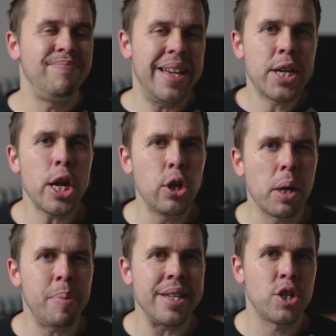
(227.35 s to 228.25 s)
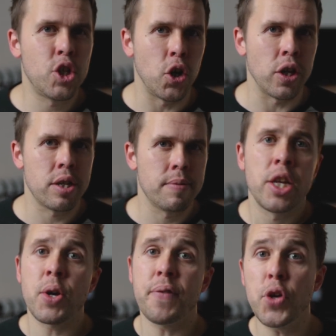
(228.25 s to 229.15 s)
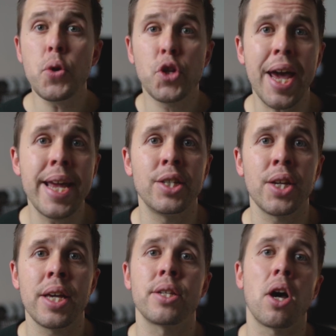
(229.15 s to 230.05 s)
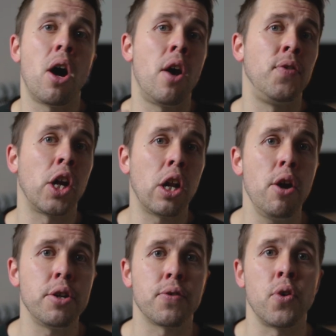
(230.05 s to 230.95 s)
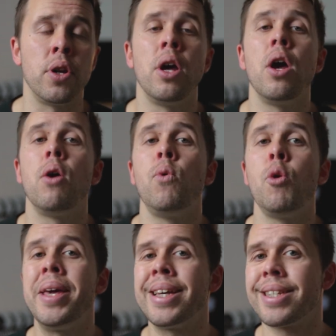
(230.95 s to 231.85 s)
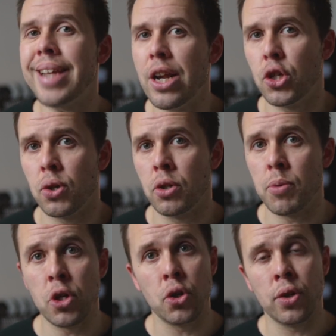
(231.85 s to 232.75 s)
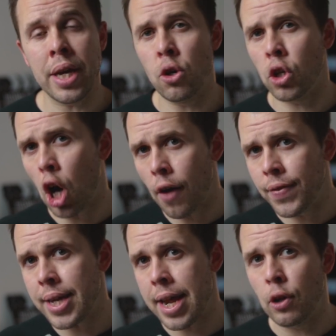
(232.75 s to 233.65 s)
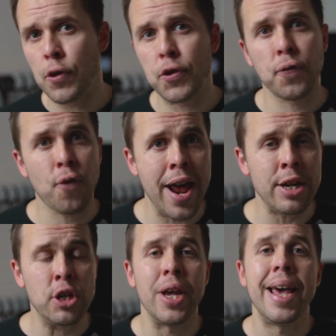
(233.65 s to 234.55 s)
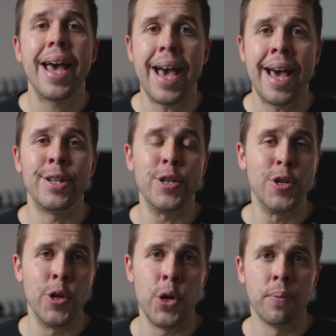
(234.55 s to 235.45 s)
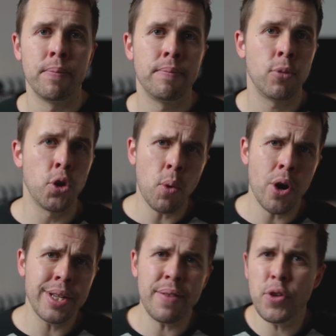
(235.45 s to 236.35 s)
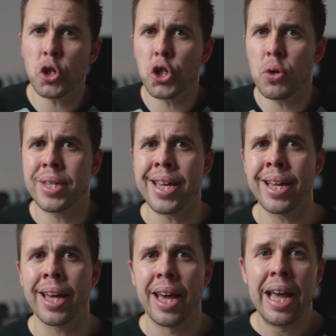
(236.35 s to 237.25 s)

It's going to look a bit sus. So a few changes on the clothes front will be essential to ensure that your content looks fresh and new. Otherwise, if you're shooting